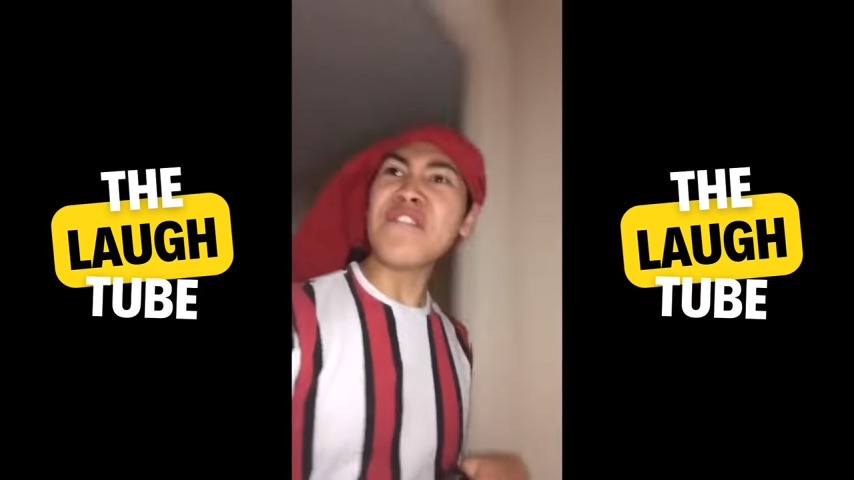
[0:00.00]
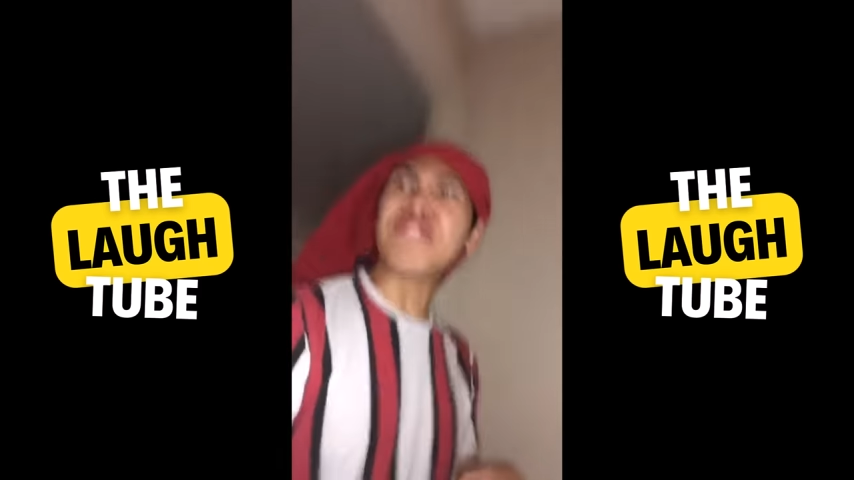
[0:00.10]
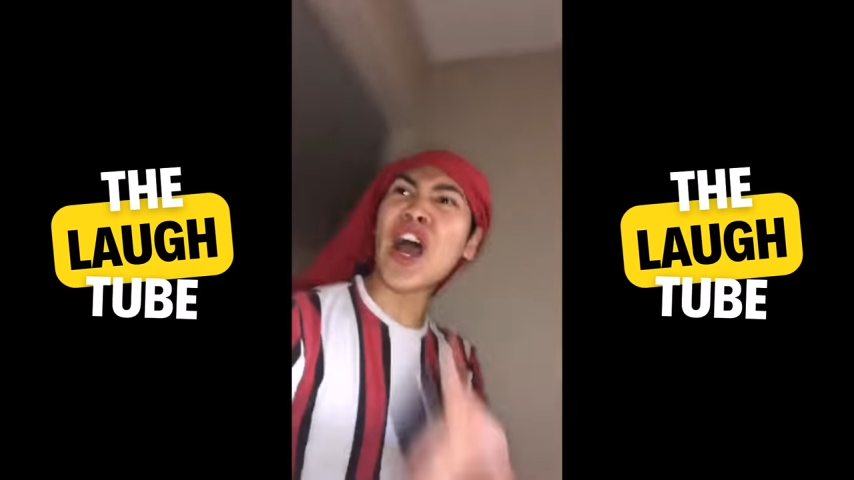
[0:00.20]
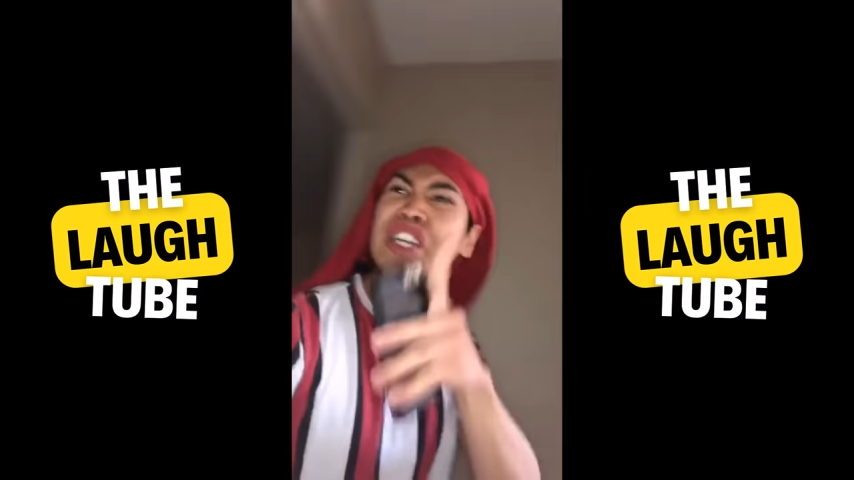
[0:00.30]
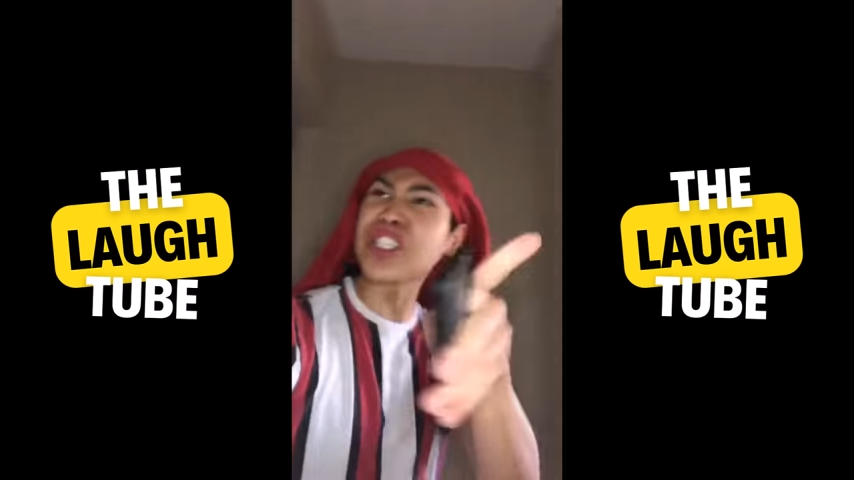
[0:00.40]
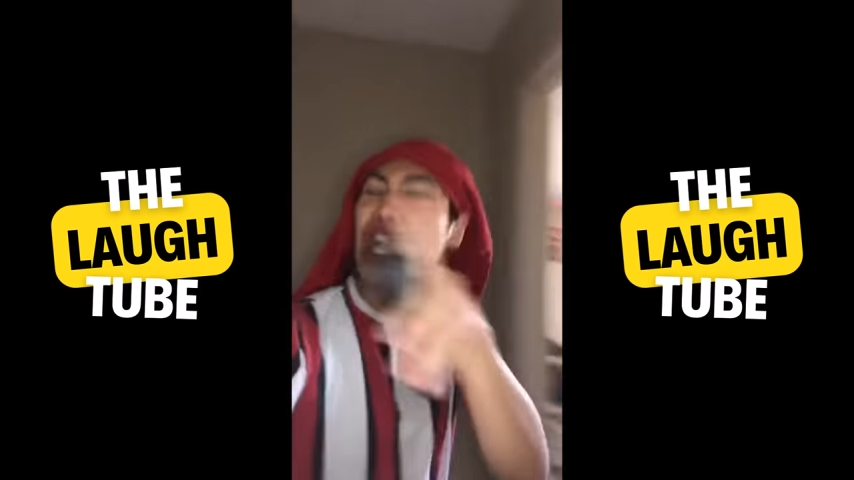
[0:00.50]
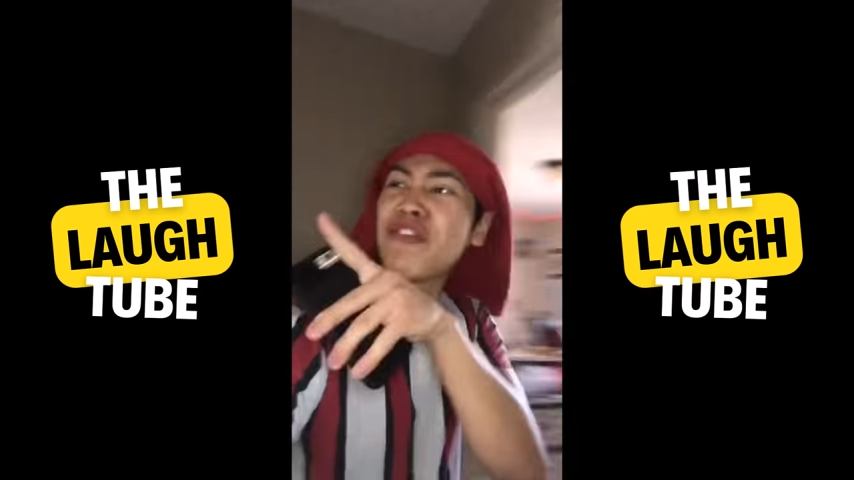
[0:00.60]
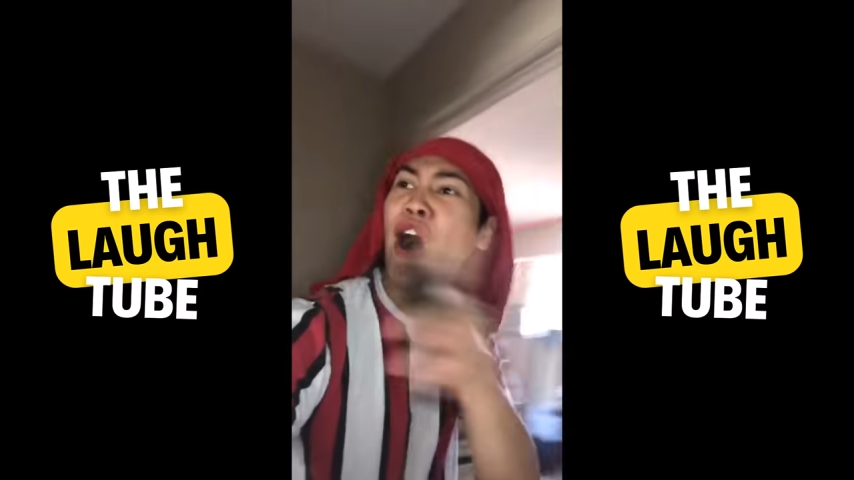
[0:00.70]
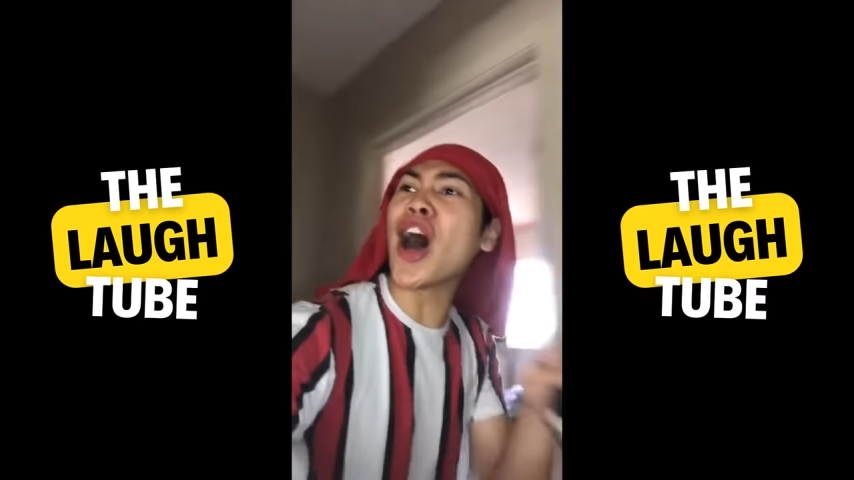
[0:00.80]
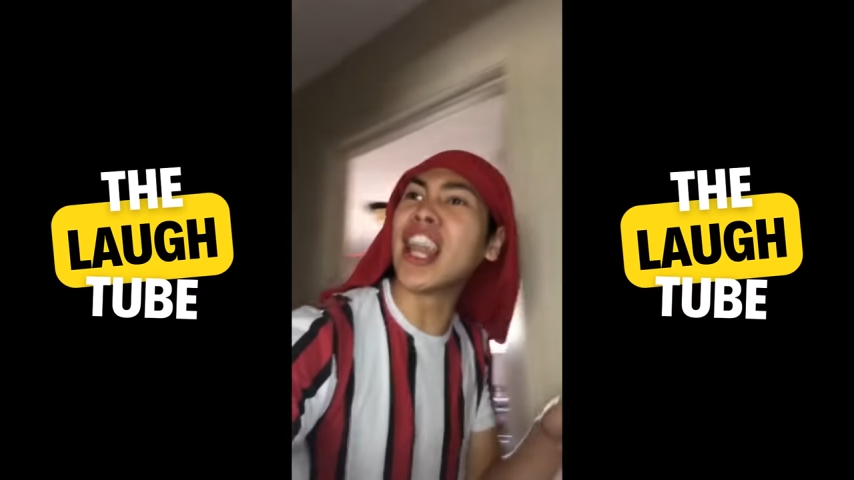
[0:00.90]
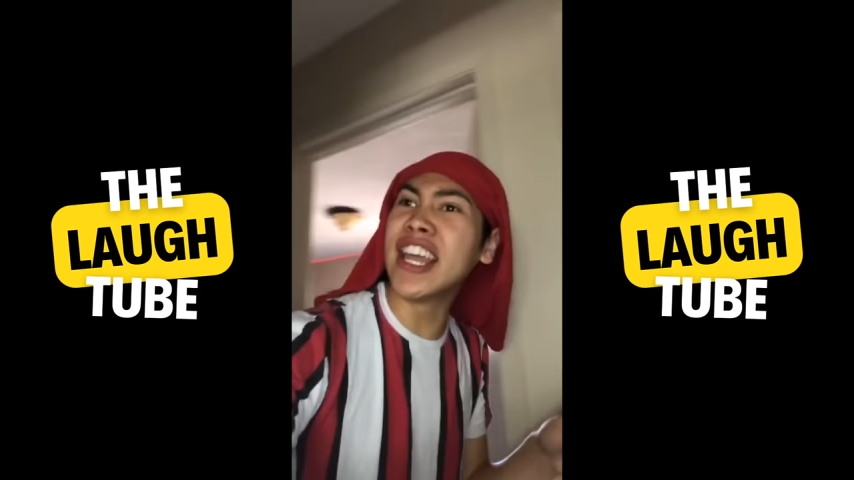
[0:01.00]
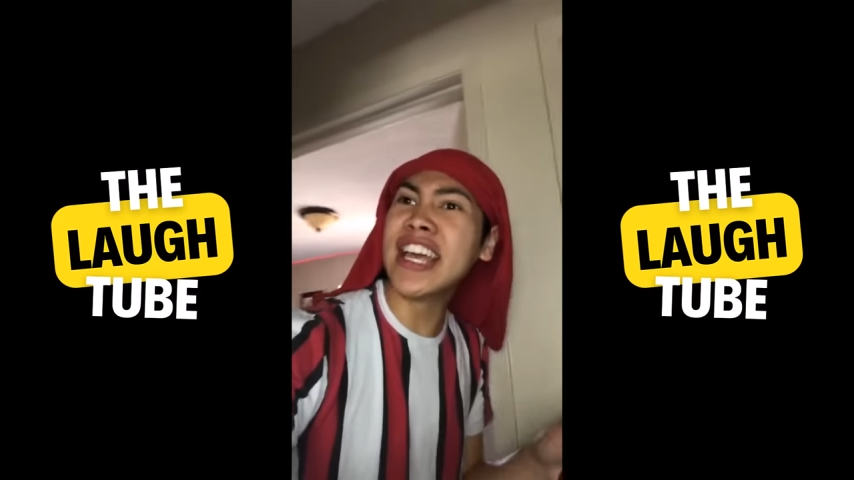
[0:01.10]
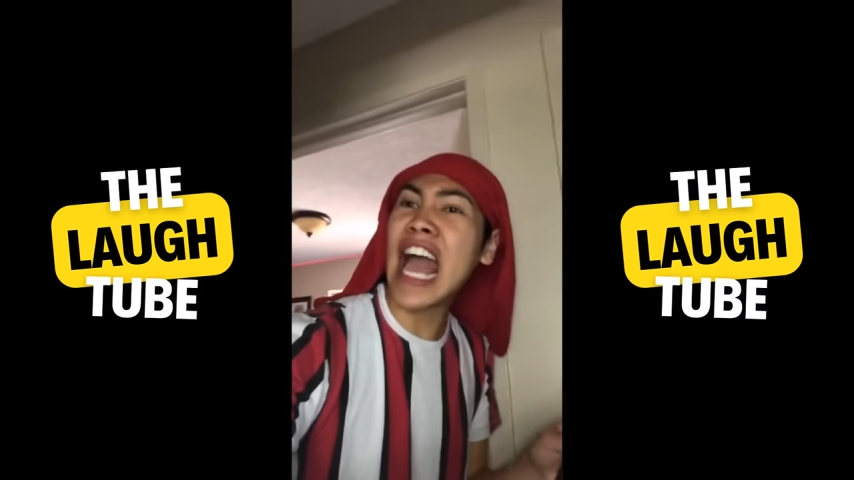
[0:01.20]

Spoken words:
First of all,